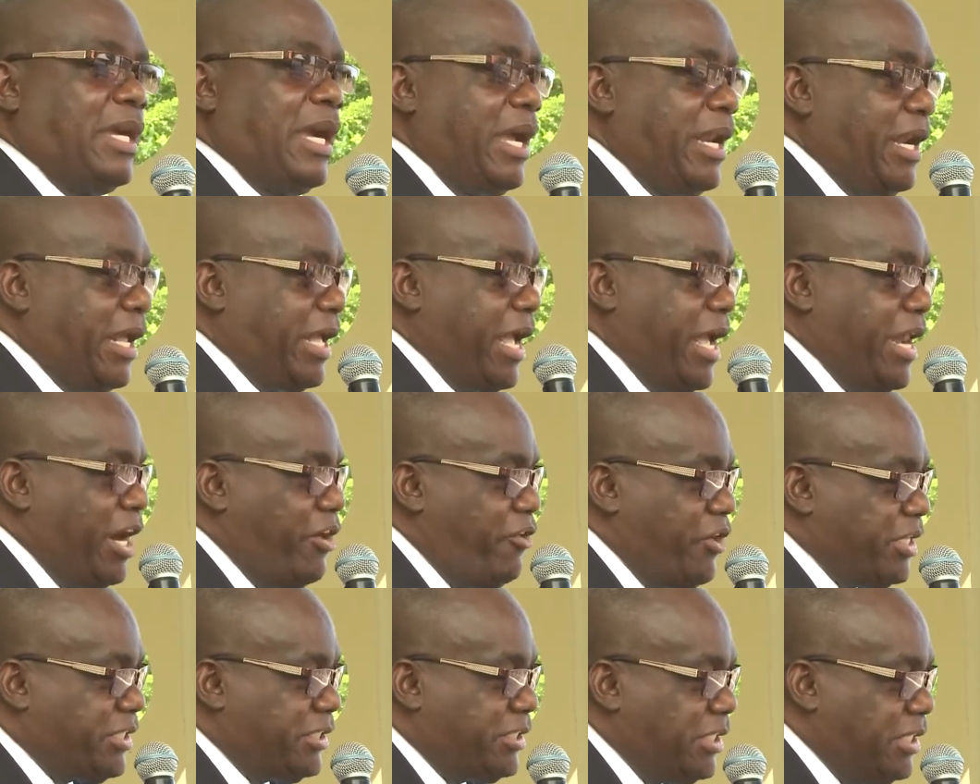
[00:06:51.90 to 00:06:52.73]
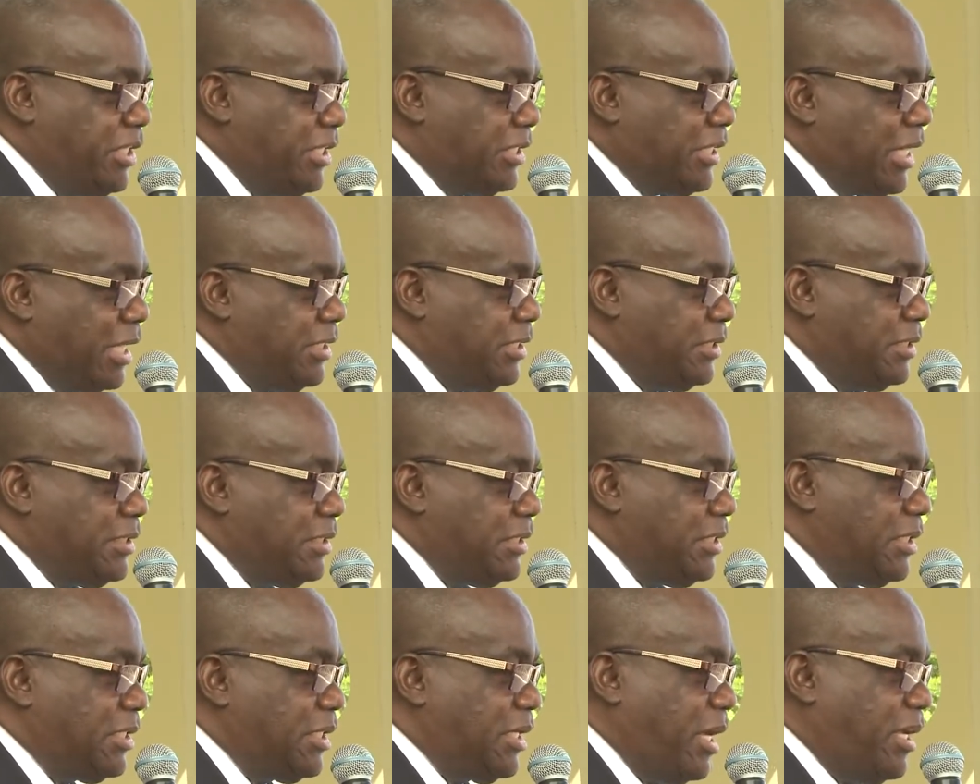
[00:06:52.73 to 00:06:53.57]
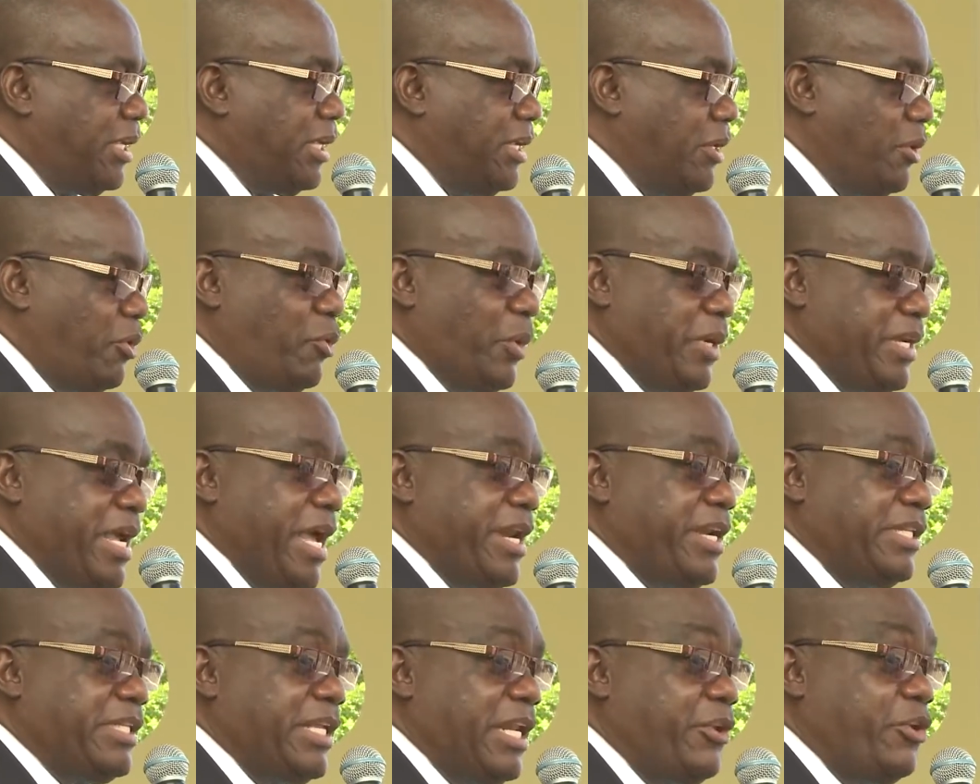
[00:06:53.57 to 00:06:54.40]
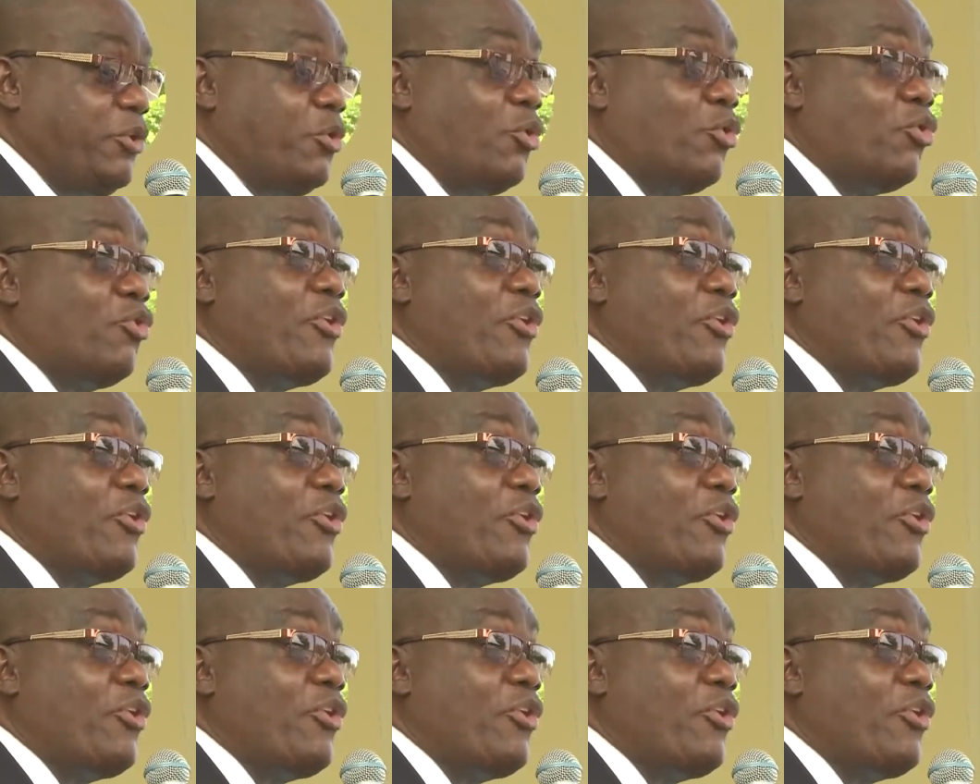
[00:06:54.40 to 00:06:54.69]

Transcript: And I kind of rested it, and you know, when Danny tell you no.